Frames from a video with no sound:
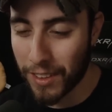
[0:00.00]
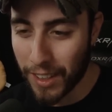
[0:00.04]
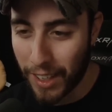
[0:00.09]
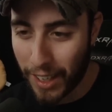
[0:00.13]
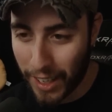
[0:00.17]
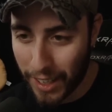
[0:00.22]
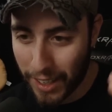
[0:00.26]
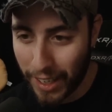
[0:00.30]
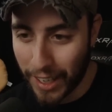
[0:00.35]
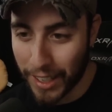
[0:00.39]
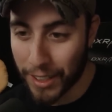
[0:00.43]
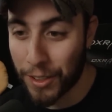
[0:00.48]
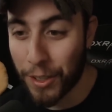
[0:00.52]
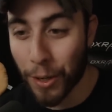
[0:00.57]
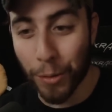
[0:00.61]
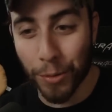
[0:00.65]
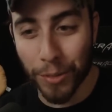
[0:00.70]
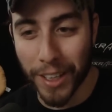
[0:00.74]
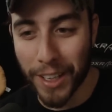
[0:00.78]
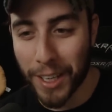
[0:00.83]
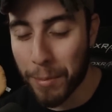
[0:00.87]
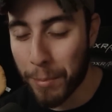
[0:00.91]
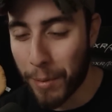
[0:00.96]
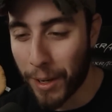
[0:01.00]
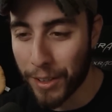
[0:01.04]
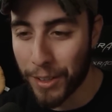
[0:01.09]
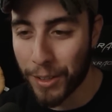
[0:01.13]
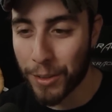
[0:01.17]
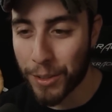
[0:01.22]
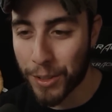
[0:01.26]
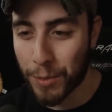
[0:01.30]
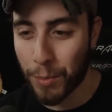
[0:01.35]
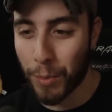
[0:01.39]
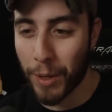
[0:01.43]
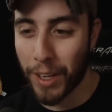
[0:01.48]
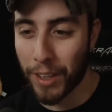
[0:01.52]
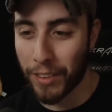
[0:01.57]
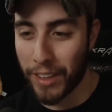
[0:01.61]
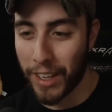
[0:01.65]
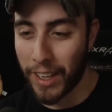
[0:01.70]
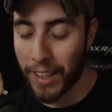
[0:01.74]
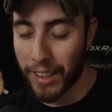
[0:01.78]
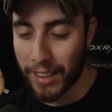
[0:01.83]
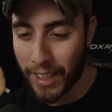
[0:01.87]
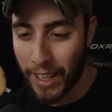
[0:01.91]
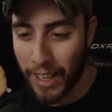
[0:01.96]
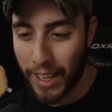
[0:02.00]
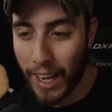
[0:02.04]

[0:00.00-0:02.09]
I don't like about you as well, that